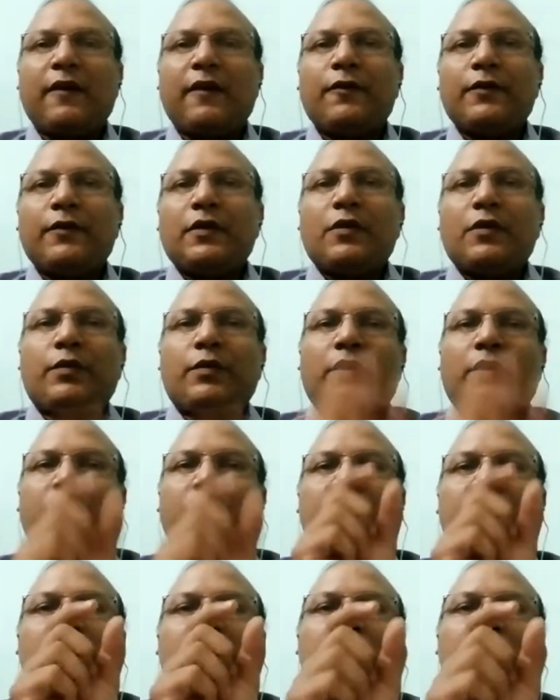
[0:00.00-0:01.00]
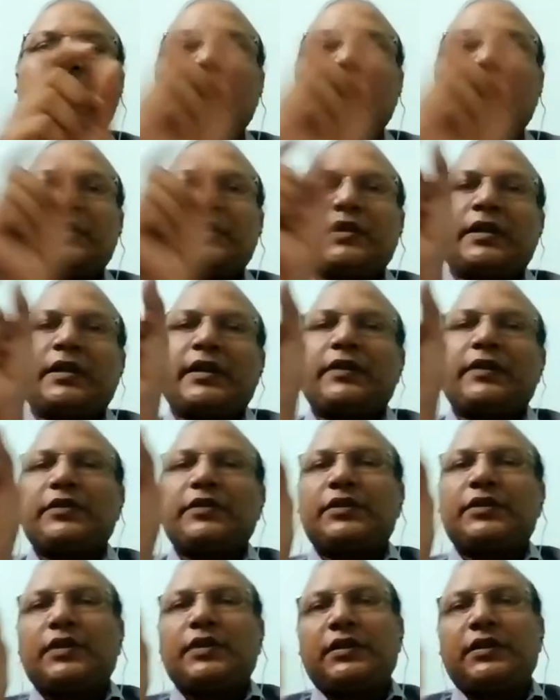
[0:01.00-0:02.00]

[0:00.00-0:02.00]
positive charges and negative charges.